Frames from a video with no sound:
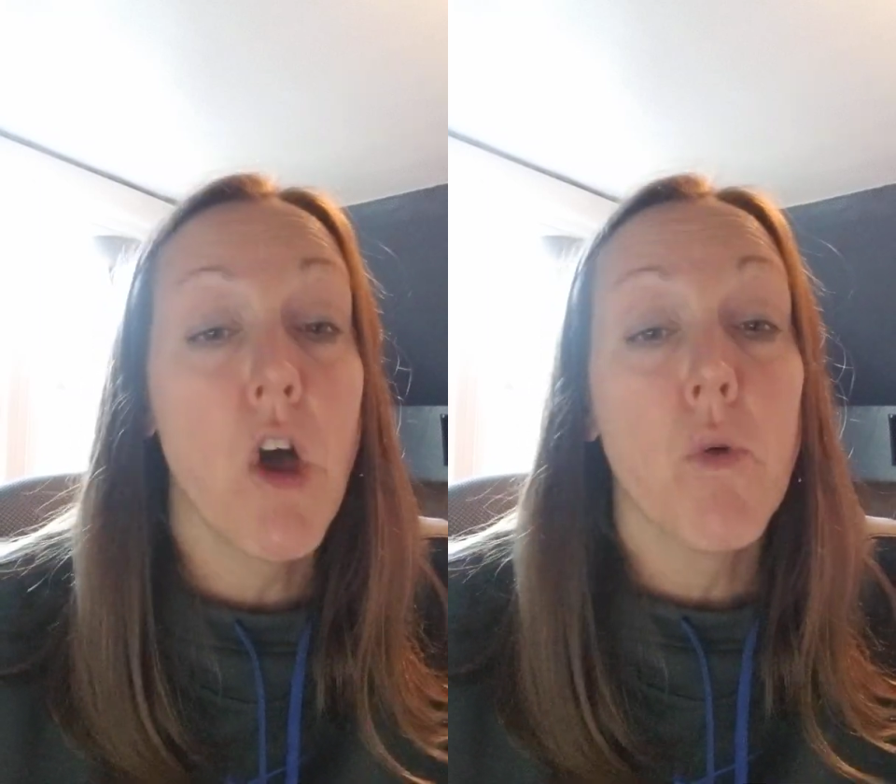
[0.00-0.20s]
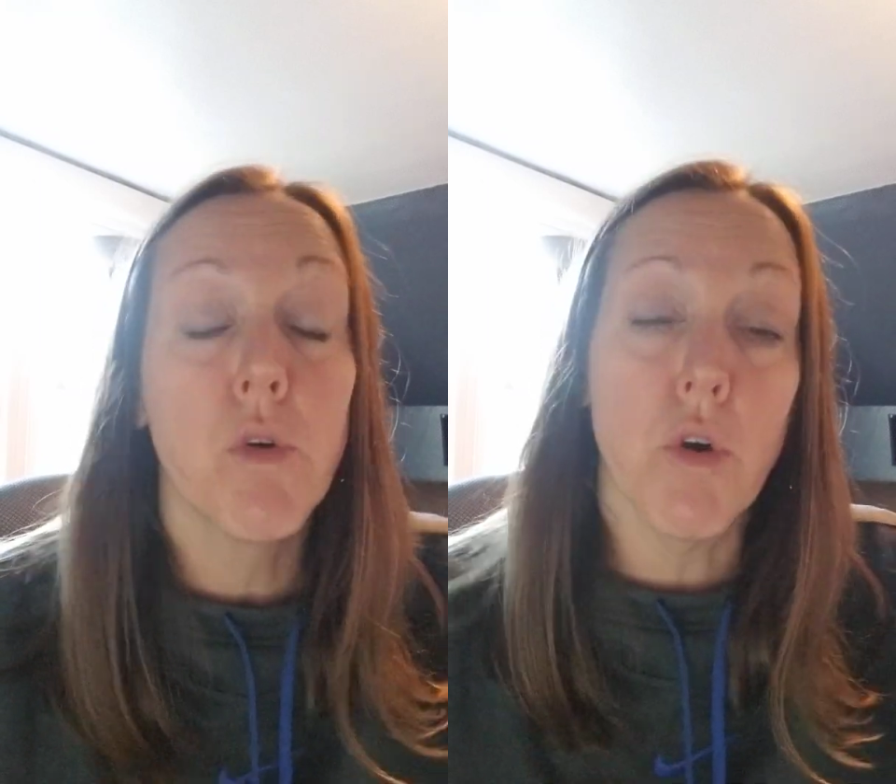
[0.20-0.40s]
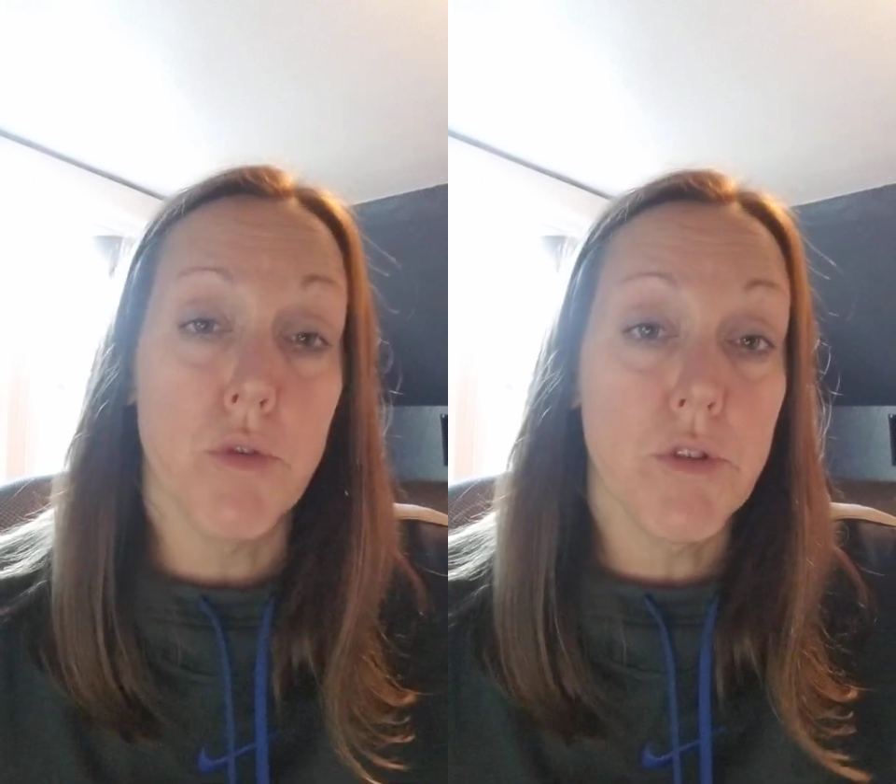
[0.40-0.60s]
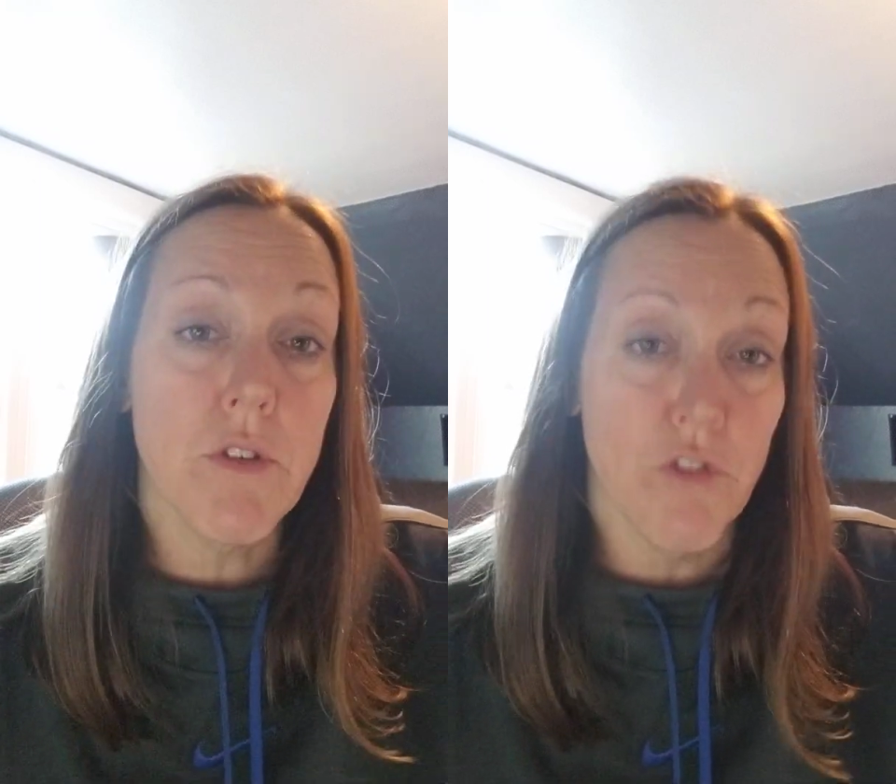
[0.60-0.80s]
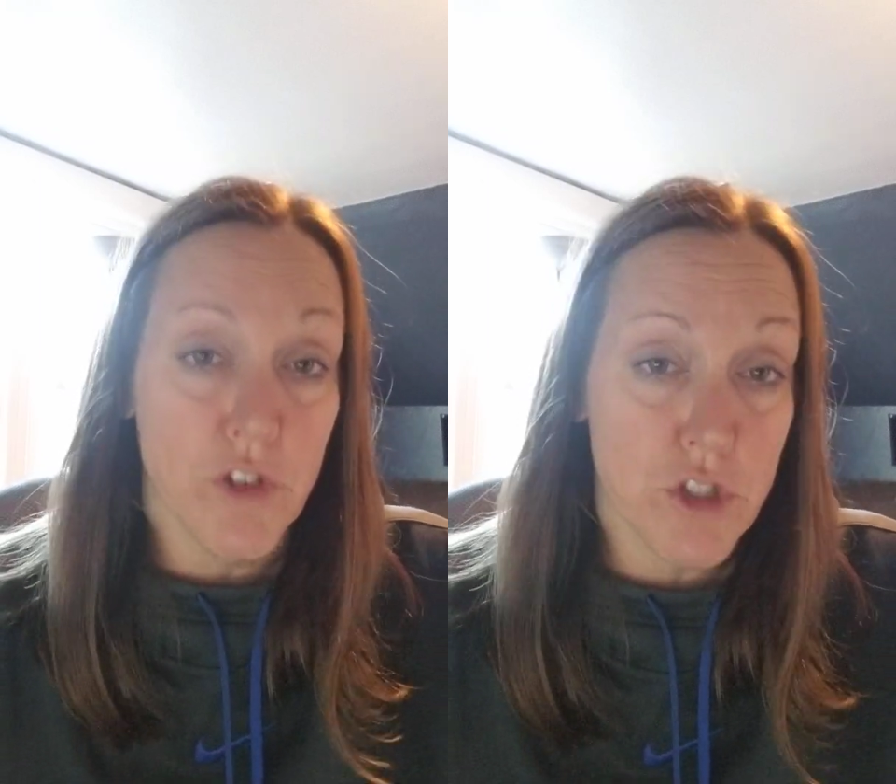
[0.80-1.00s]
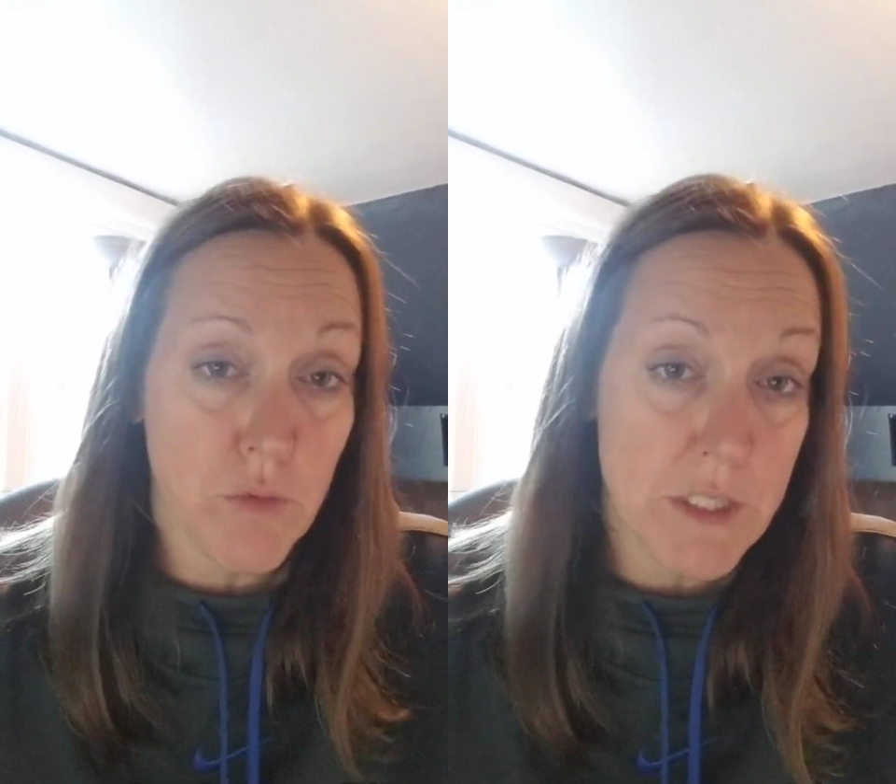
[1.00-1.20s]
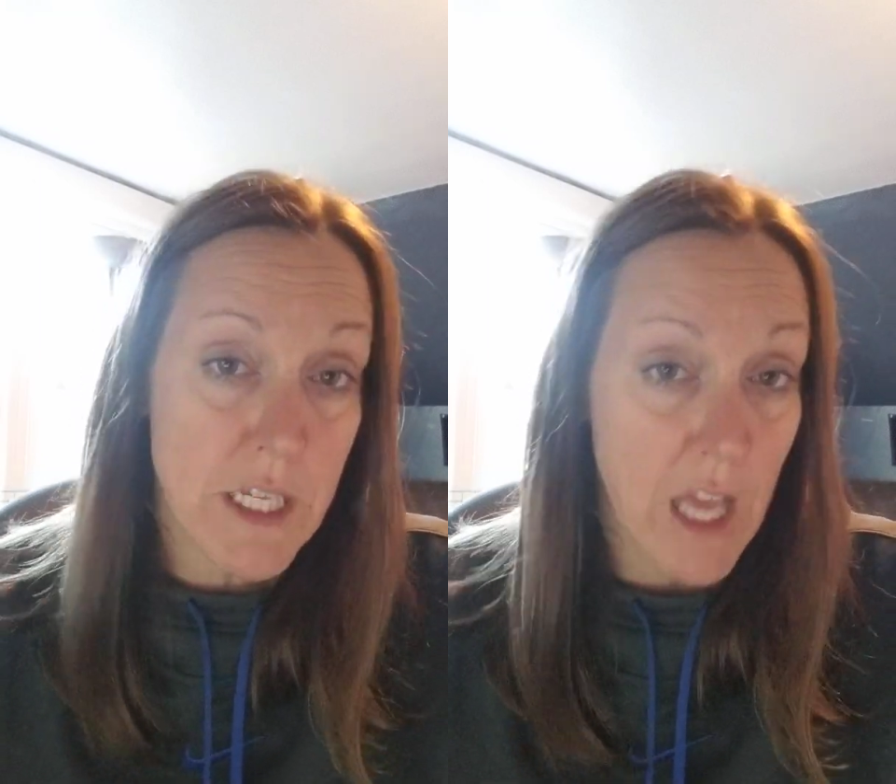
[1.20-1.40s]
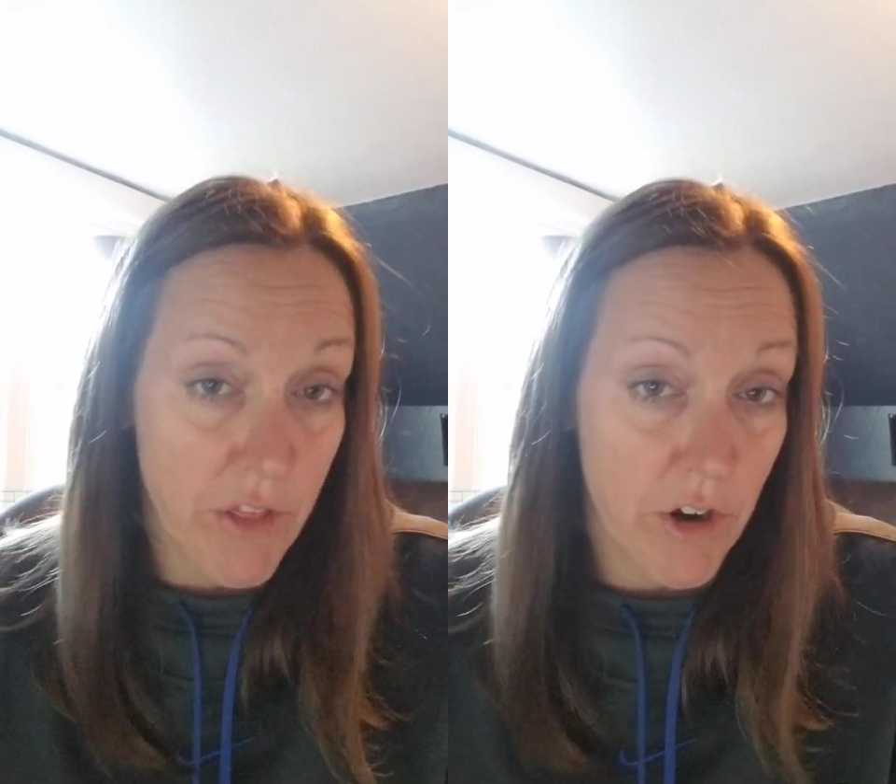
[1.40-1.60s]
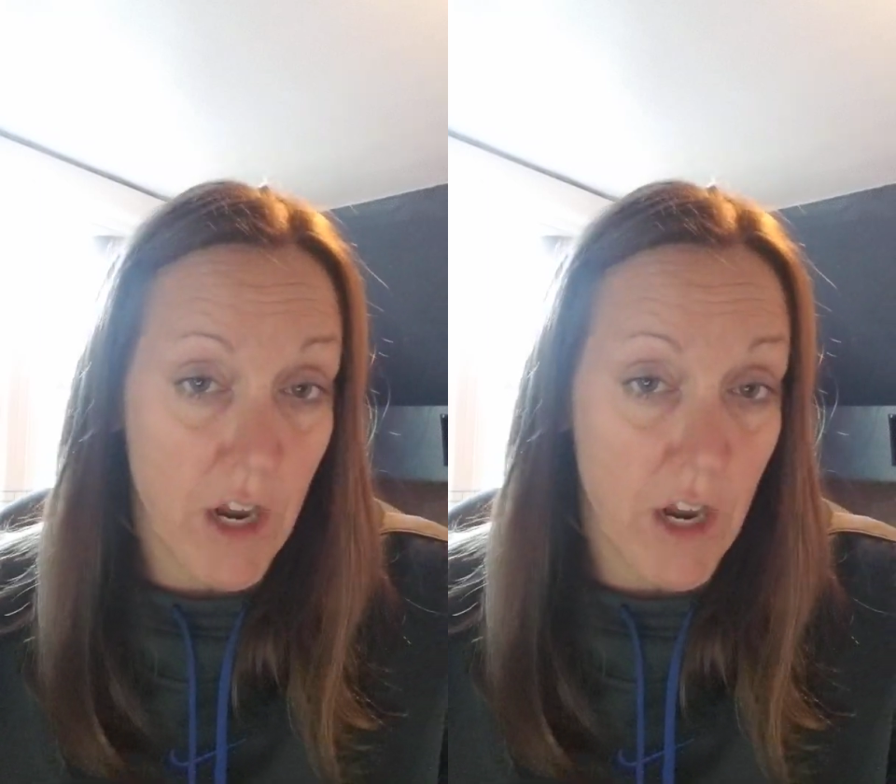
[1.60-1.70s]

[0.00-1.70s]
We'll go through the first one together,